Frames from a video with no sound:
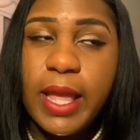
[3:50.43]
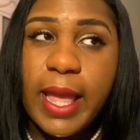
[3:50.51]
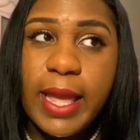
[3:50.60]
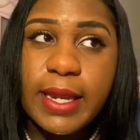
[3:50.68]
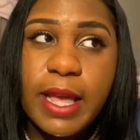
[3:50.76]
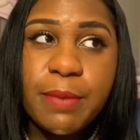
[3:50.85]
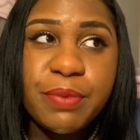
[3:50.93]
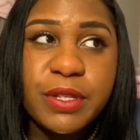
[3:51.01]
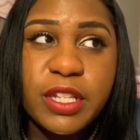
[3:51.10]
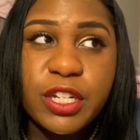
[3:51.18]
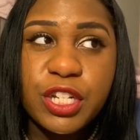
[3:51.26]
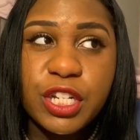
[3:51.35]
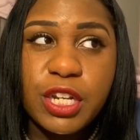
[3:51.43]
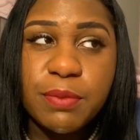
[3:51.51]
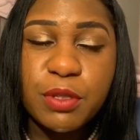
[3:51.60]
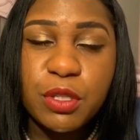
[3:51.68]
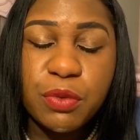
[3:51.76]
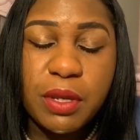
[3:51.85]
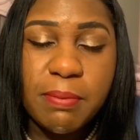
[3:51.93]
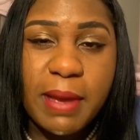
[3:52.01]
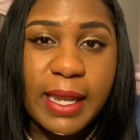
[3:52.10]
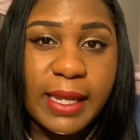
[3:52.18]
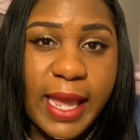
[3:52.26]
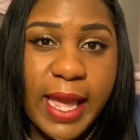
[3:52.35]
and I position it between
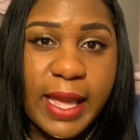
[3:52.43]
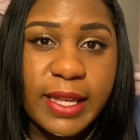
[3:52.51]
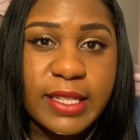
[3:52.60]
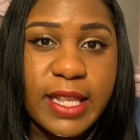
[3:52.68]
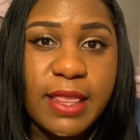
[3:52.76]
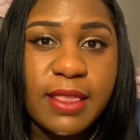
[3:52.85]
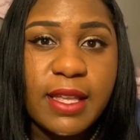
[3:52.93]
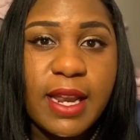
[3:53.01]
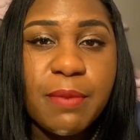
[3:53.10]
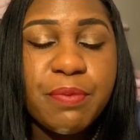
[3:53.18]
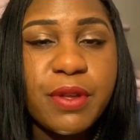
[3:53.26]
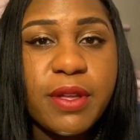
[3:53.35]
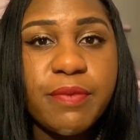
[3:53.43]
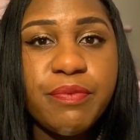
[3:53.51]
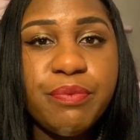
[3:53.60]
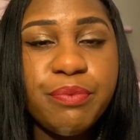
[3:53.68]
my legs, and then I put